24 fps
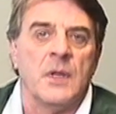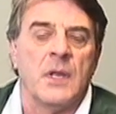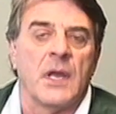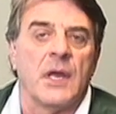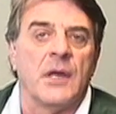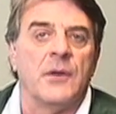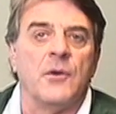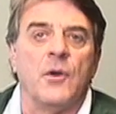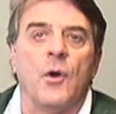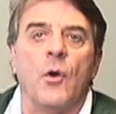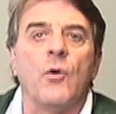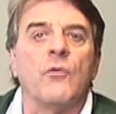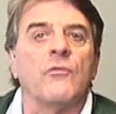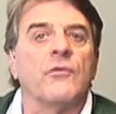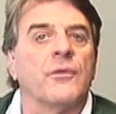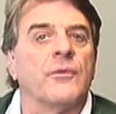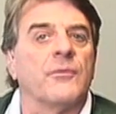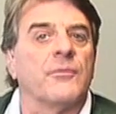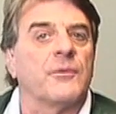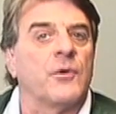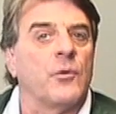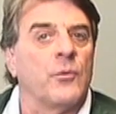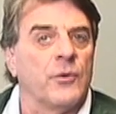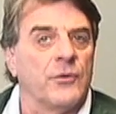And over
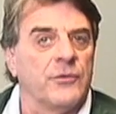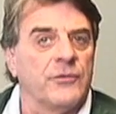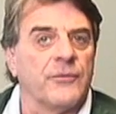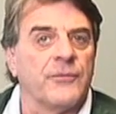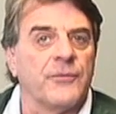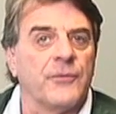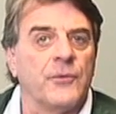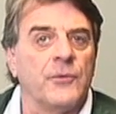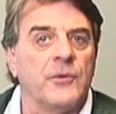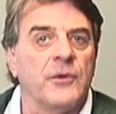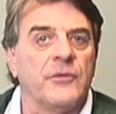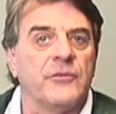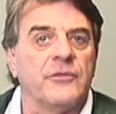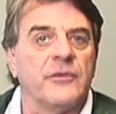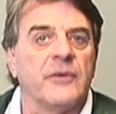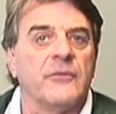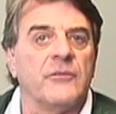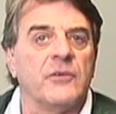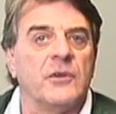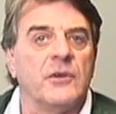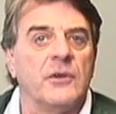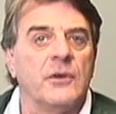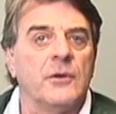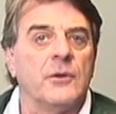the course of
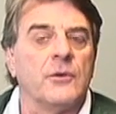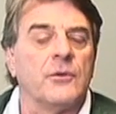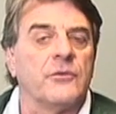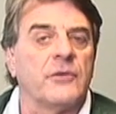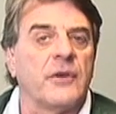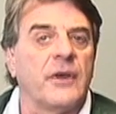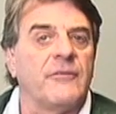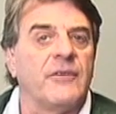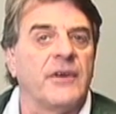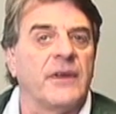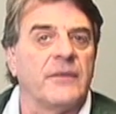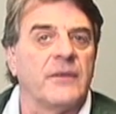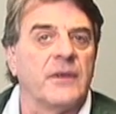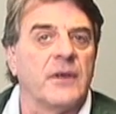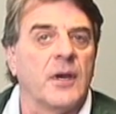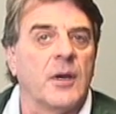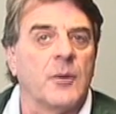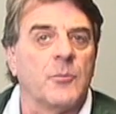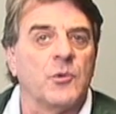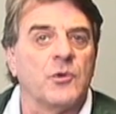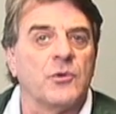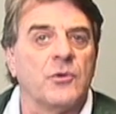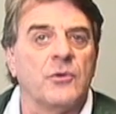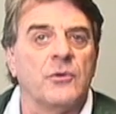37 years, I've had the
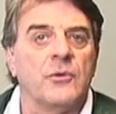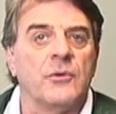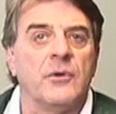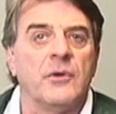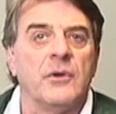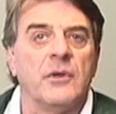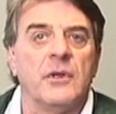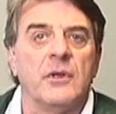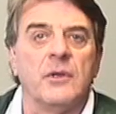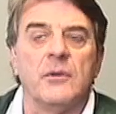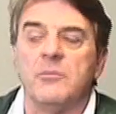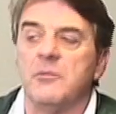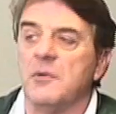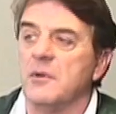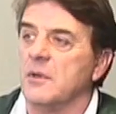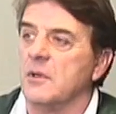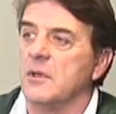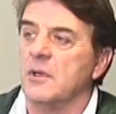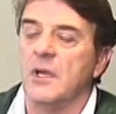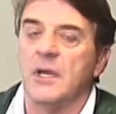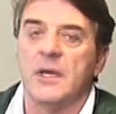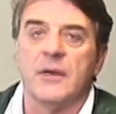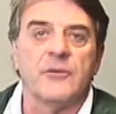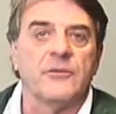opportunity, a
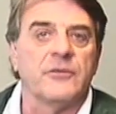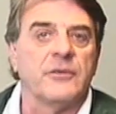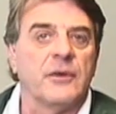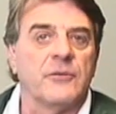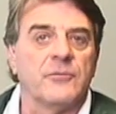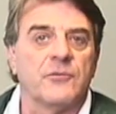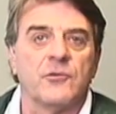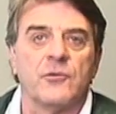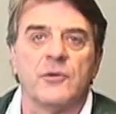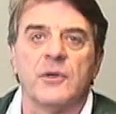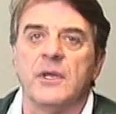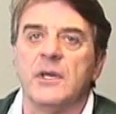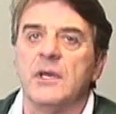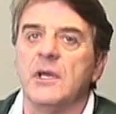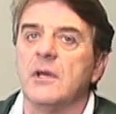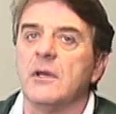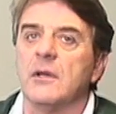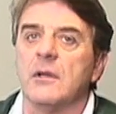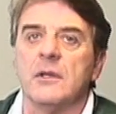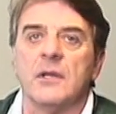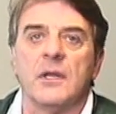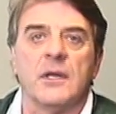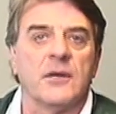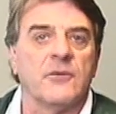lot of
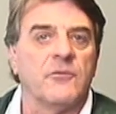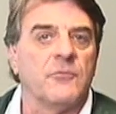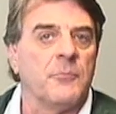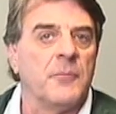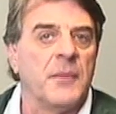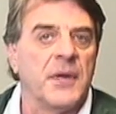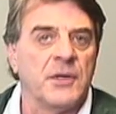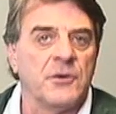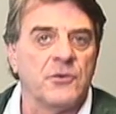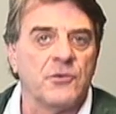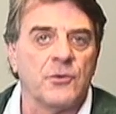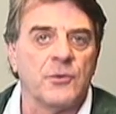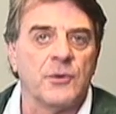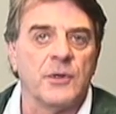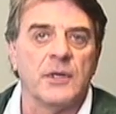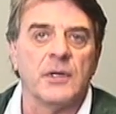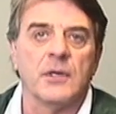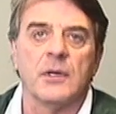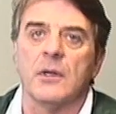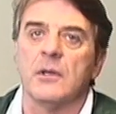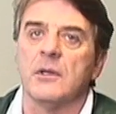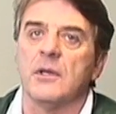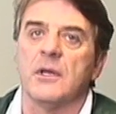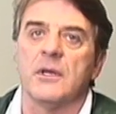self-training, a lot of
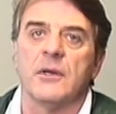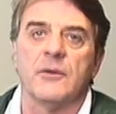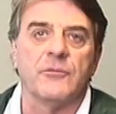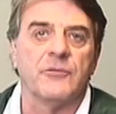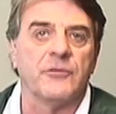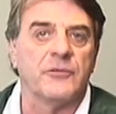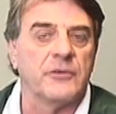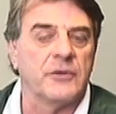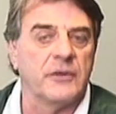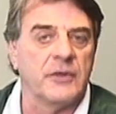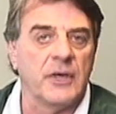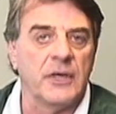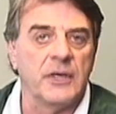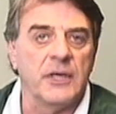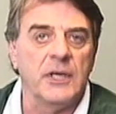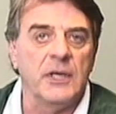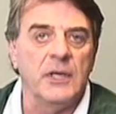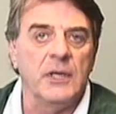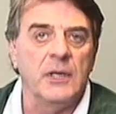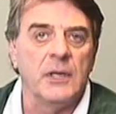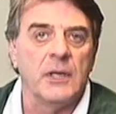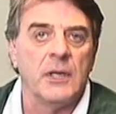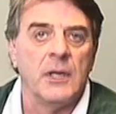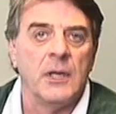mentoring, a lot of
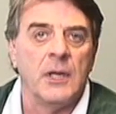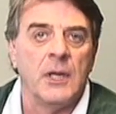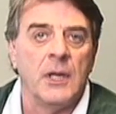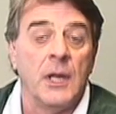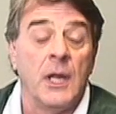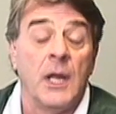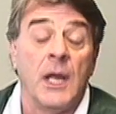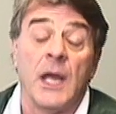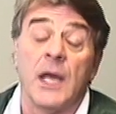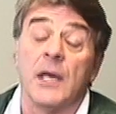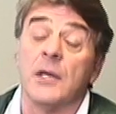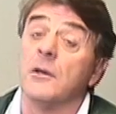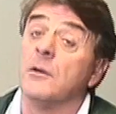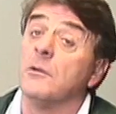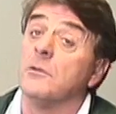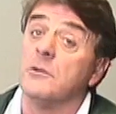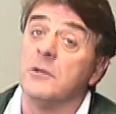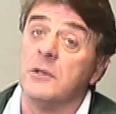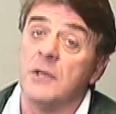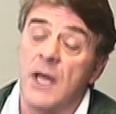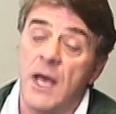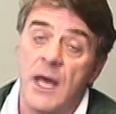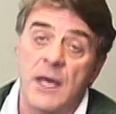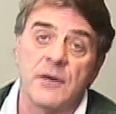study, and a
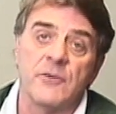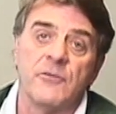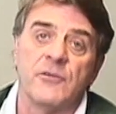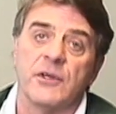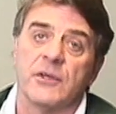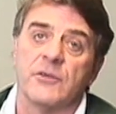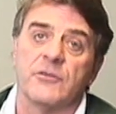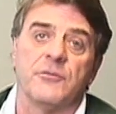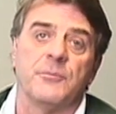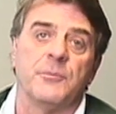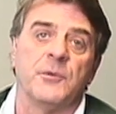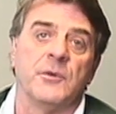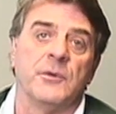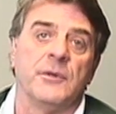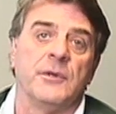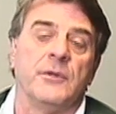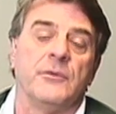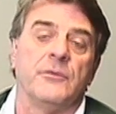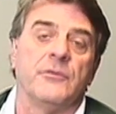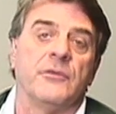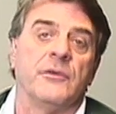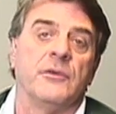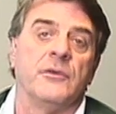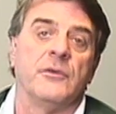lot of
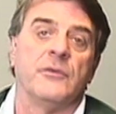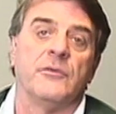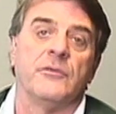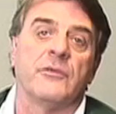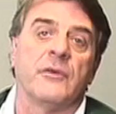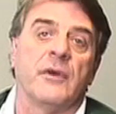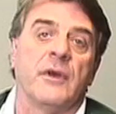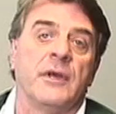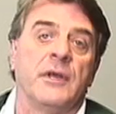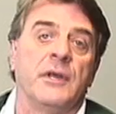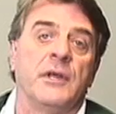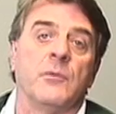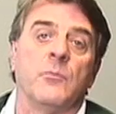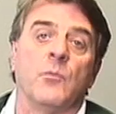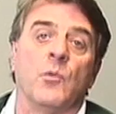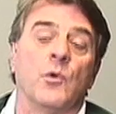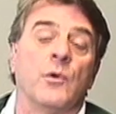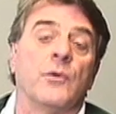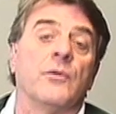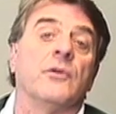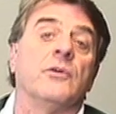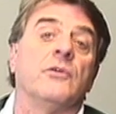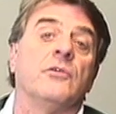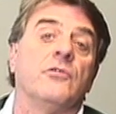experience in designing
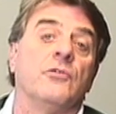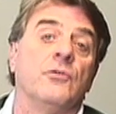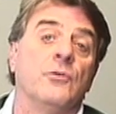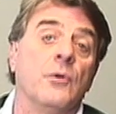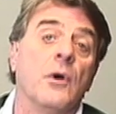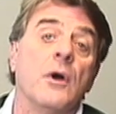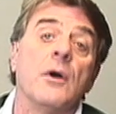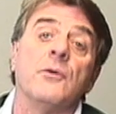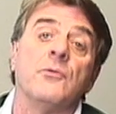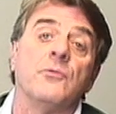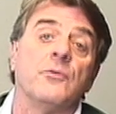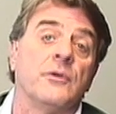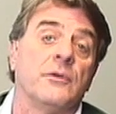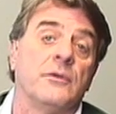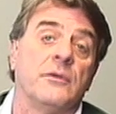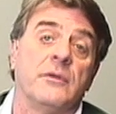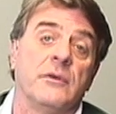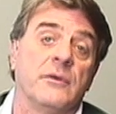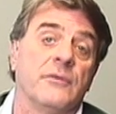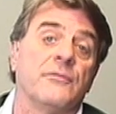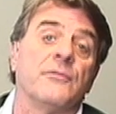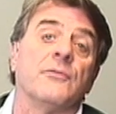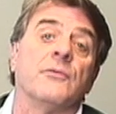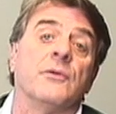more than 200
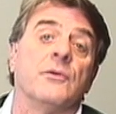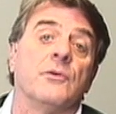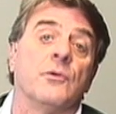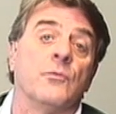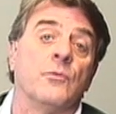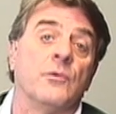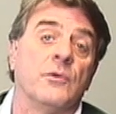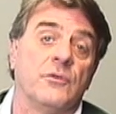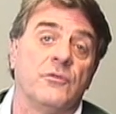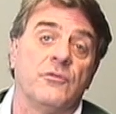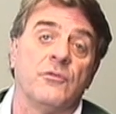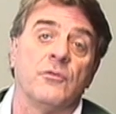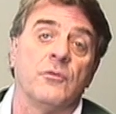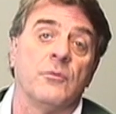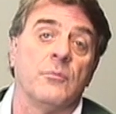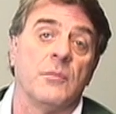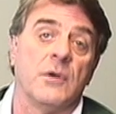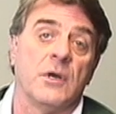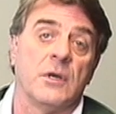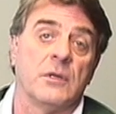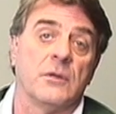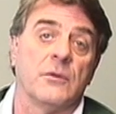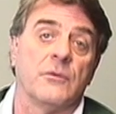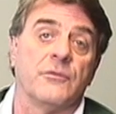different original
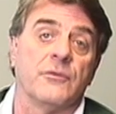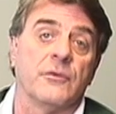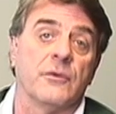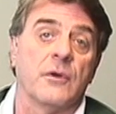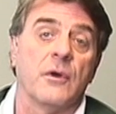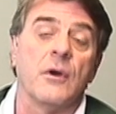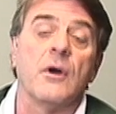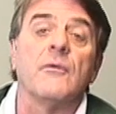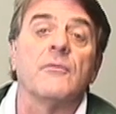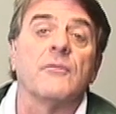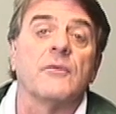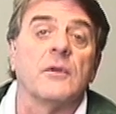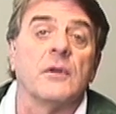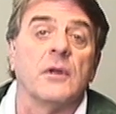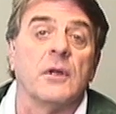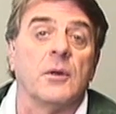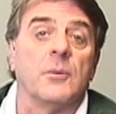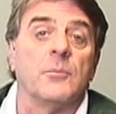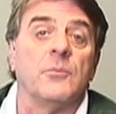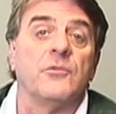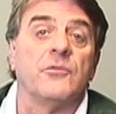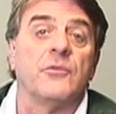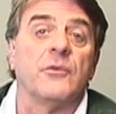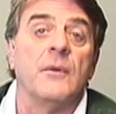models of golf
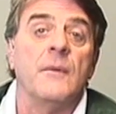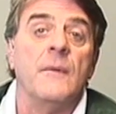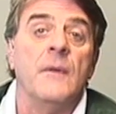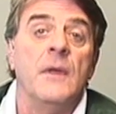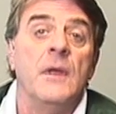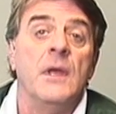clubs